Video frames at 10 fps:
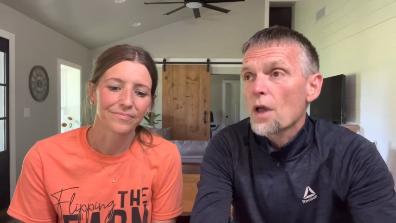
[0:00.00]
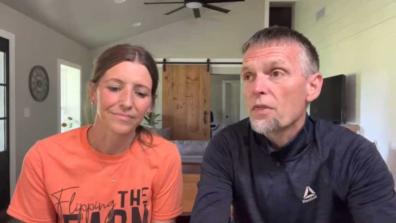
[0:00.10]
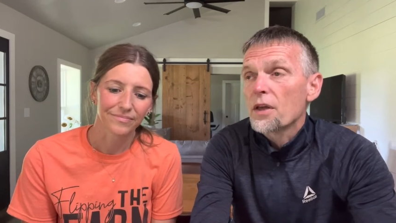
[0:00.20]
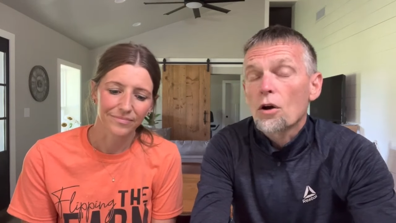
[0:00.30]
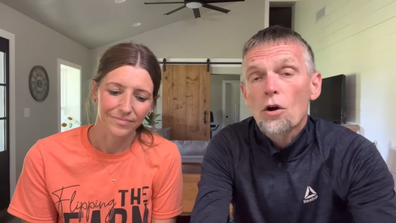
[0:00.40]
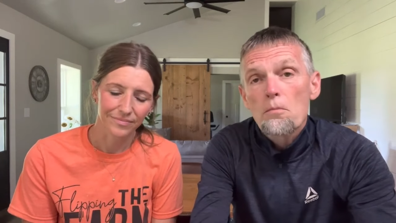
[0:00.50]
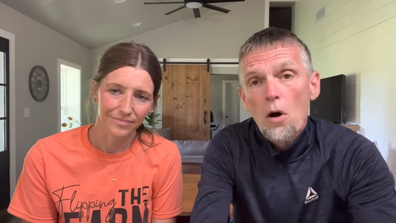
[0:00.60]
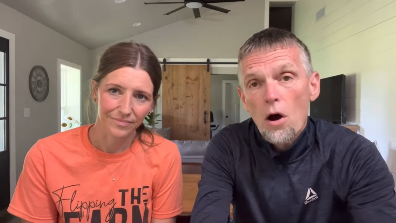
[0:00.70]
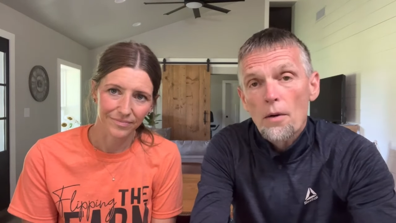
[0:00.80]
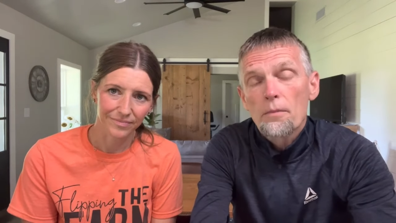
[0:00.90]
Speaker 1: I think her
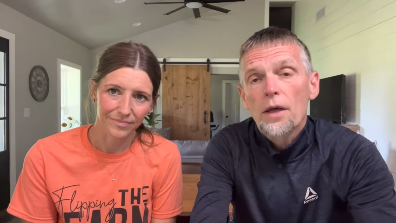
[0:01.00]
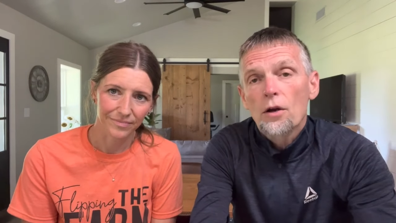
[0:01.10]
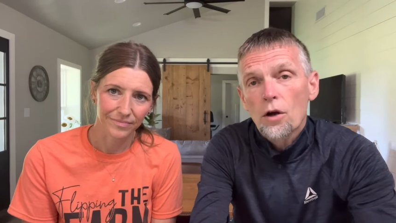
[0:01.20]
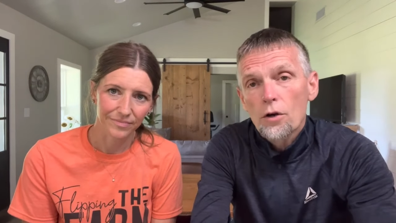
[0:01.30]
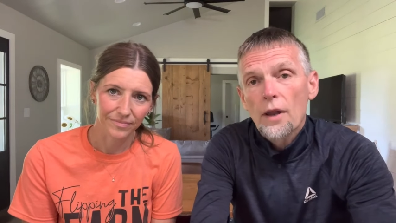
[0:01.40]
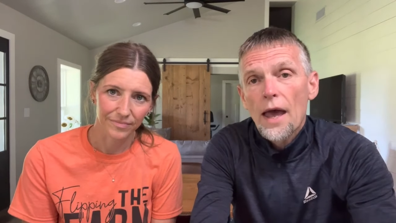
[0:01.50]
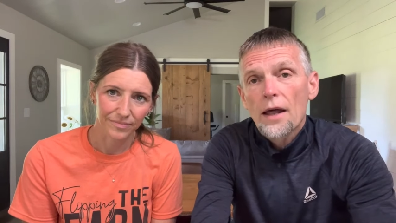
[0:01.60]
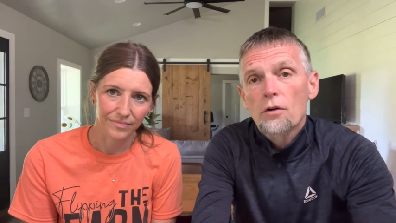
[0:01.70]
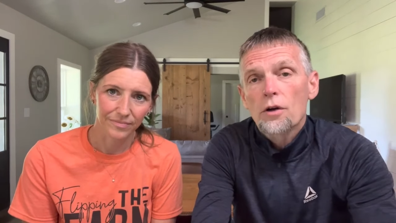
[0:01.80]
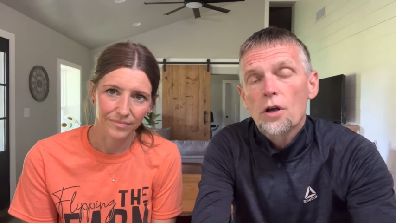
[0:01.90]
mom and her
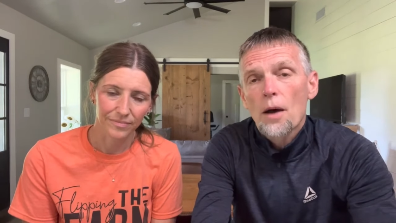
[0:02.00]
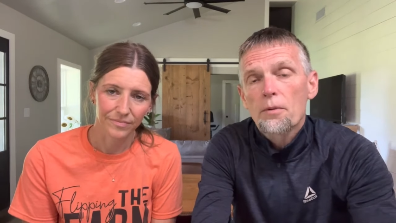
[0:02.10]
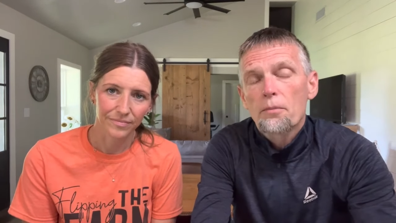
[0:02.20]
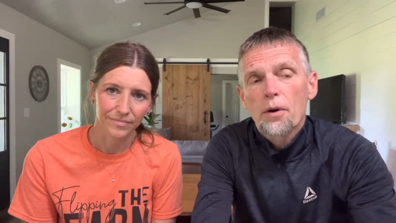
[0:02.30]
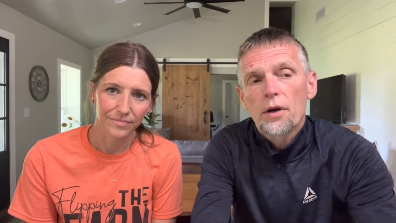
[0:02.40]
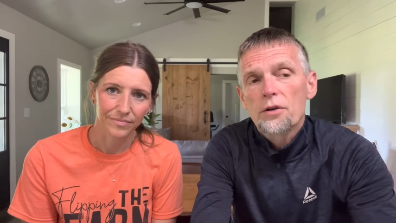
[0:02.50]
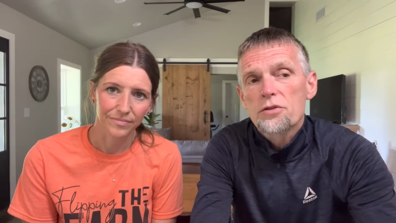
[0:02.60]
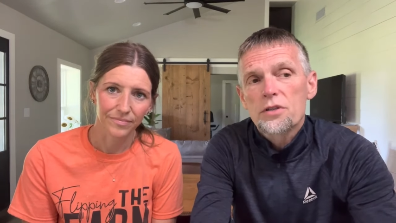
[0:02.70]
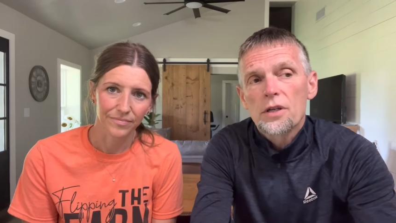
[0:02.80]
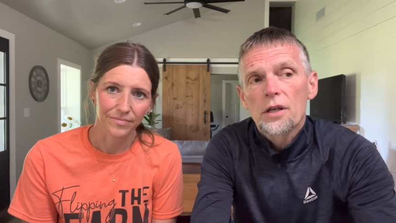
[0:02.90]
dad, her adopted parents,
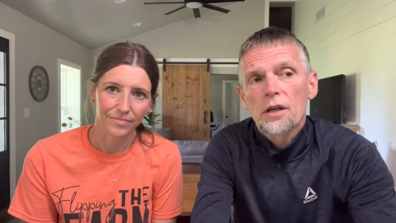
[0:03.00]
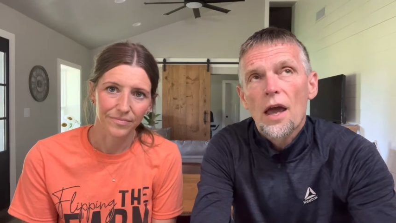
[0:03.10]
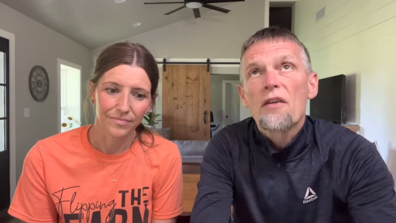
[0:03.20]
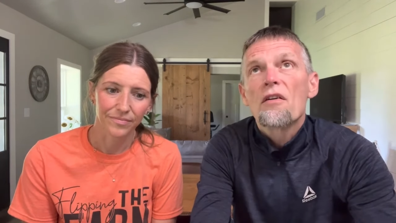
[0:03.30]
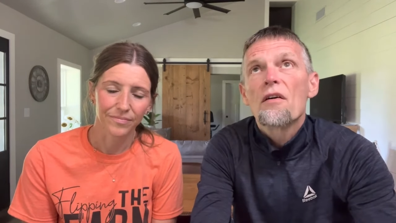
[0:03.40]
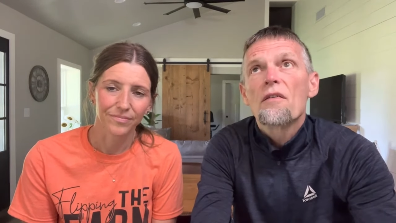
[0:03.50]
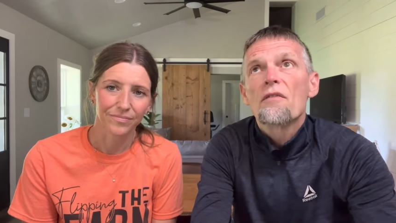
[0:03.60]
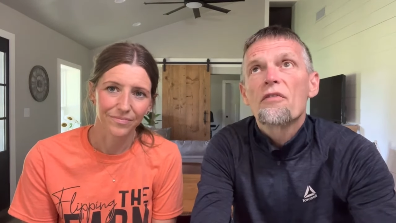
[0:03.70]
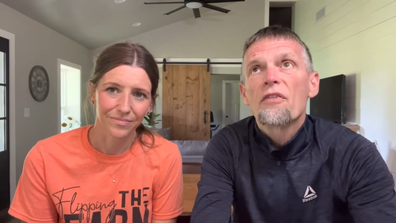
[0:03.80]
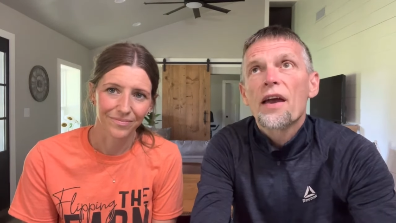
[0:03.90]
did a
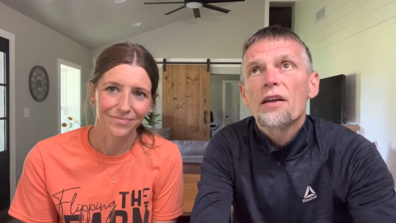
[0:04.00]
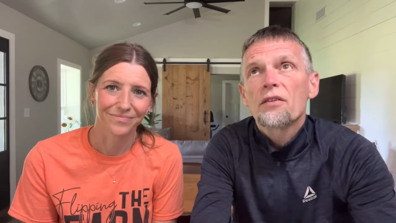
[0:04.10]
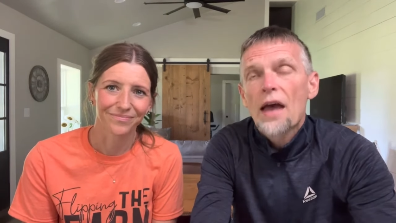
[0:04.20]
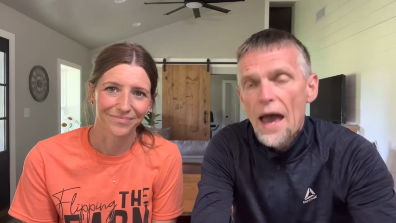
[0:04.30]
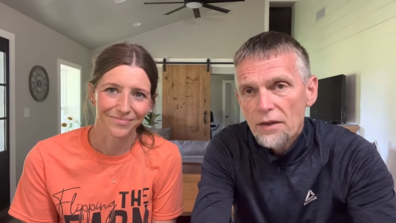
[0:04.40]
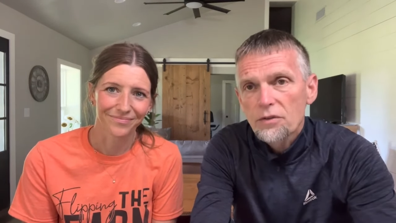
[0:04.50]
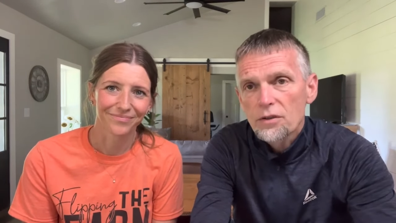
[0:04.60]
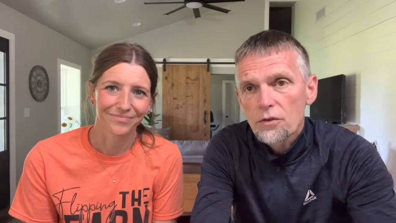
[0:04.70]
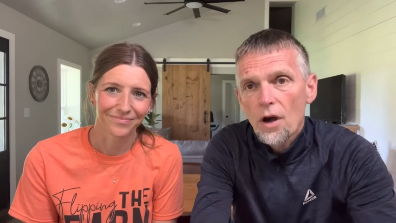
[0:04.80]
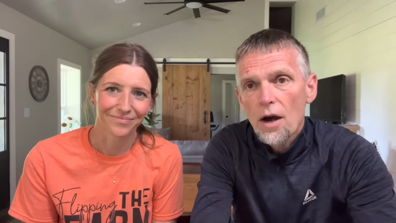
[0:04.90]

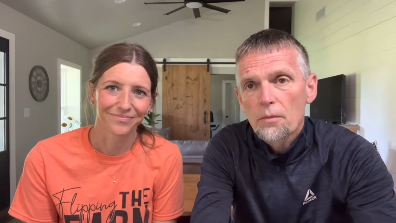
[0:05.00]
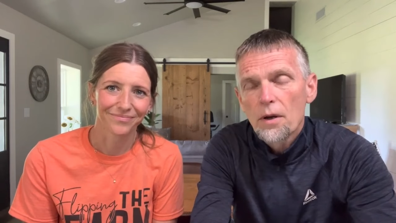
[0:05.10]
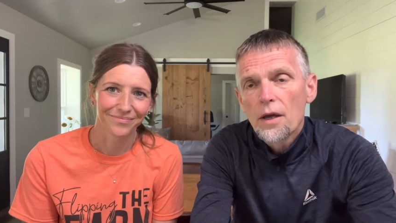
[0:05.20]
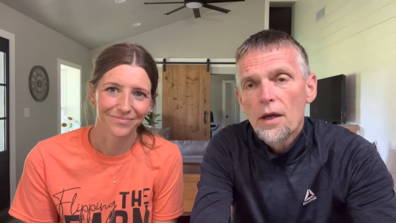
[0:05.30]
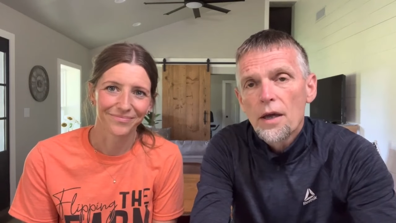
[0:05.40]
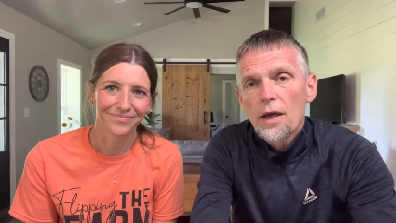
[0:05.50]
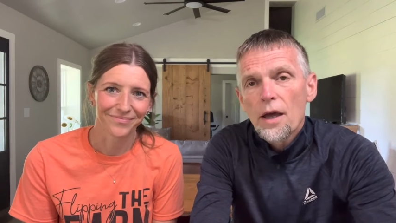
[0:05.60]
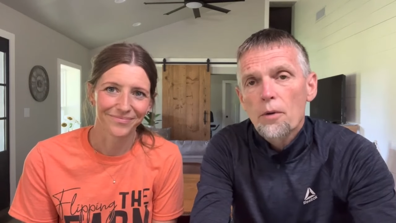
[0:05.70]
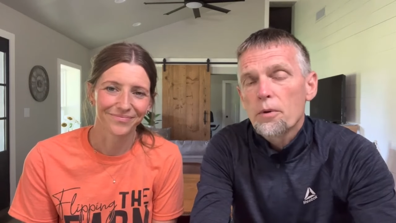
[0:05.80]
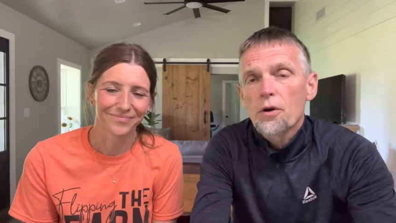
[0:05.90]
fantastic job
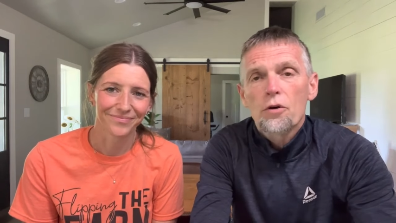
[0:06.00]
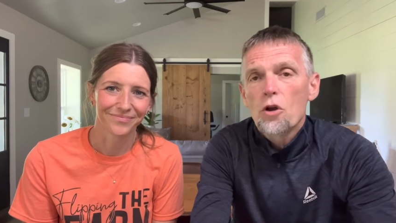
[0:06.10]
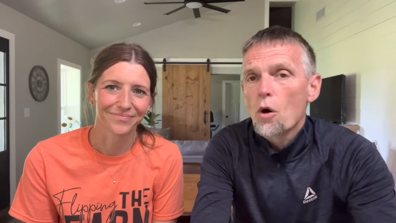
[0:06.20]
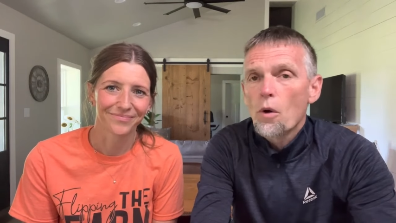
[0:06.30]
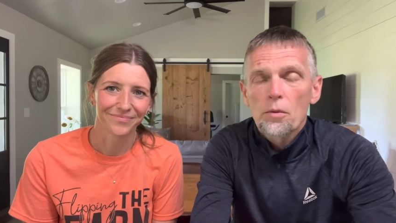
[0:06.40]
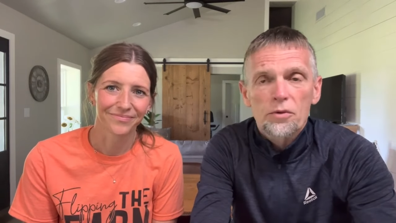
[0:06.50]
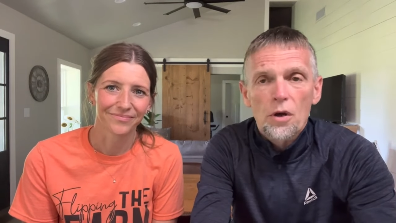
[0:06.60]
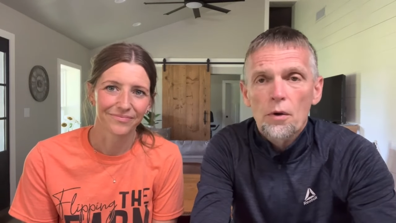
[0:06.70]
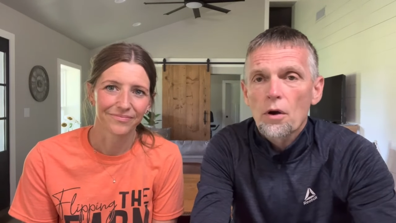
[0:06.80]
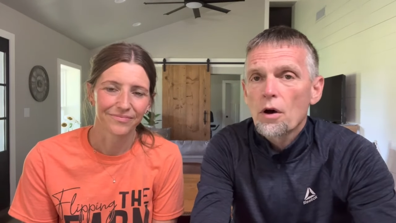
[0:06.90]
helping her know what was
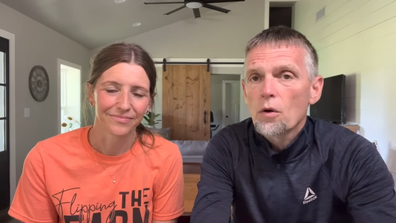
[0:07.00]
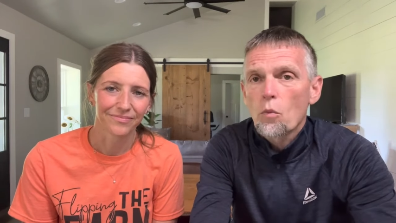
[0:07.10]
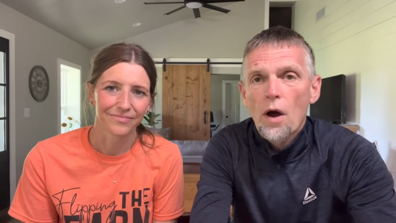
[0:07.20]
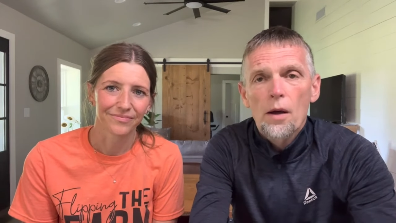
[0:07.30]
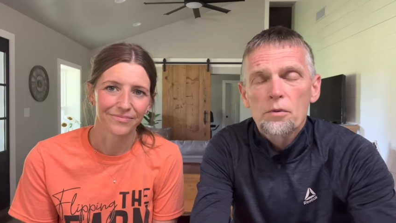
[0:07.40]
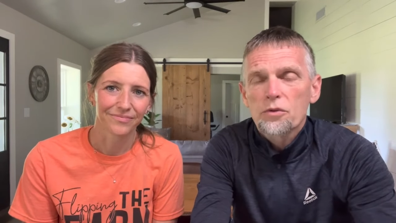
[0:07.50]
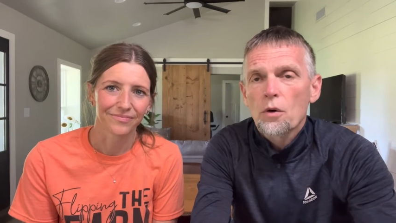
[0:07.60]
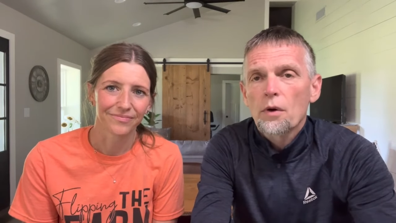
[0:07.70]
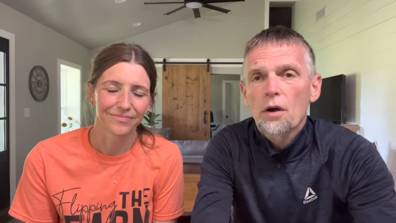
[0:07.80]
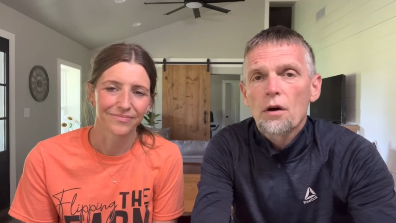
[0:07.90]
going on, why it was
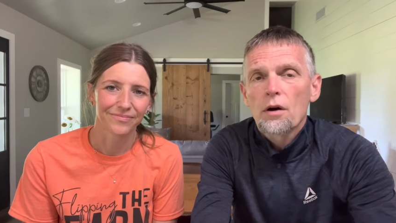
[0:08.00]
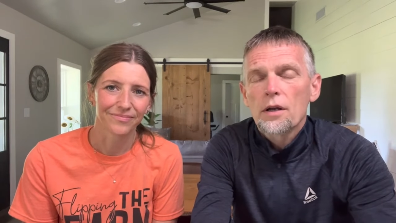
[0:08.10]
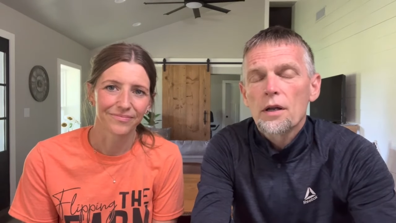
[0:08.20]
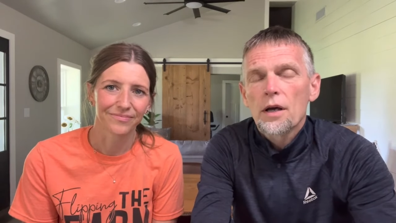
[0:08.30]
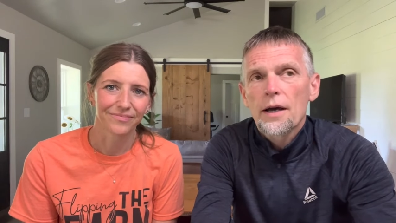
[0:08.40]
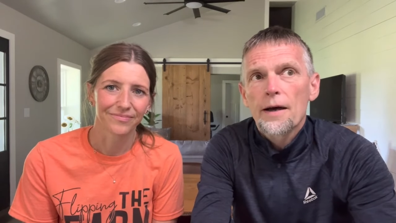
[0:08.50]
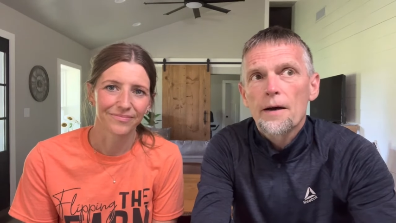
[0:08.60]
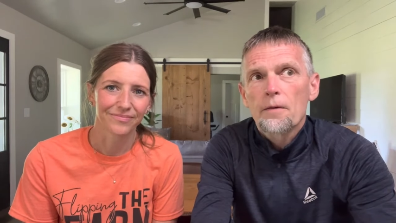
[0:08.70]
going on, uh,